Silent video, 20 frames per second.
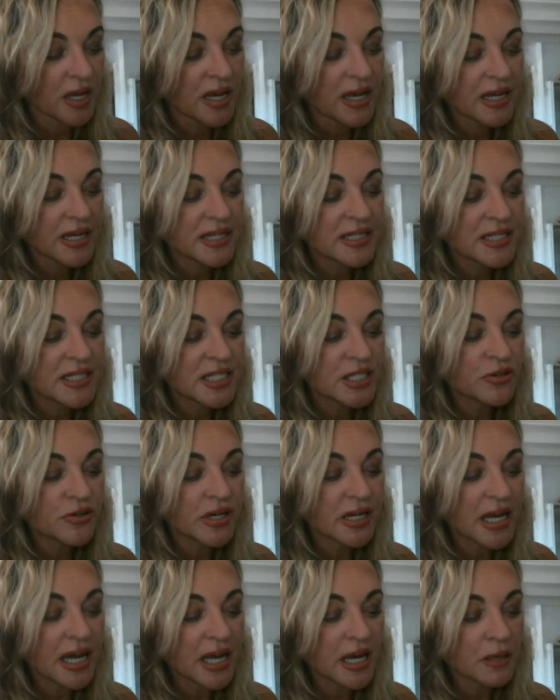
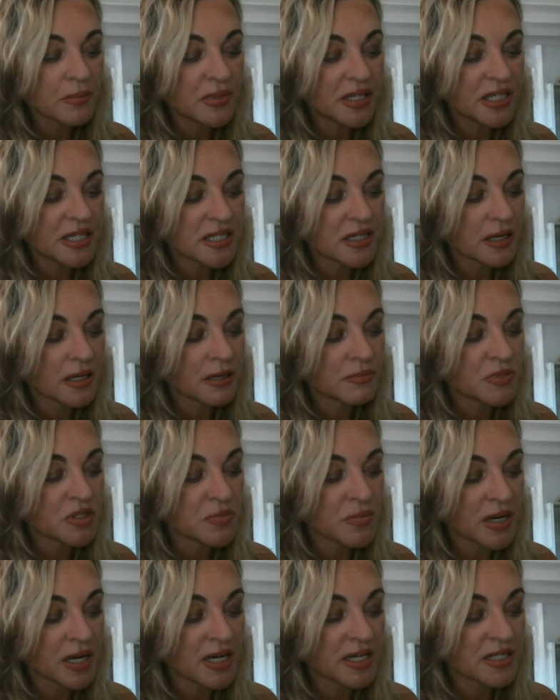Considering how many times
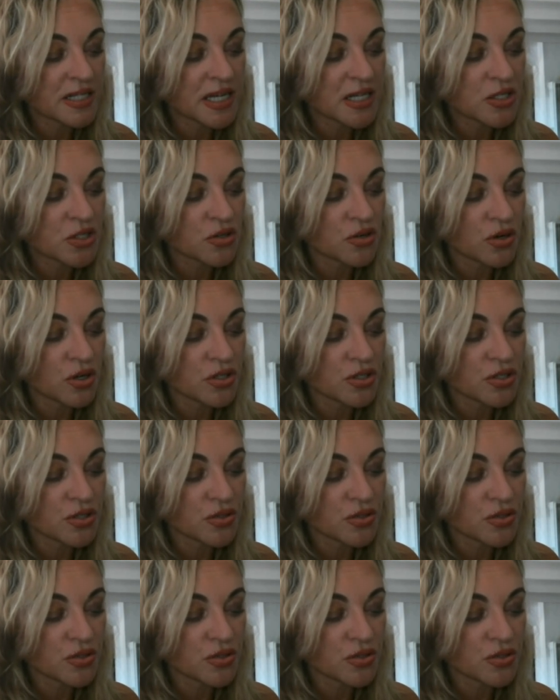Mars has crossed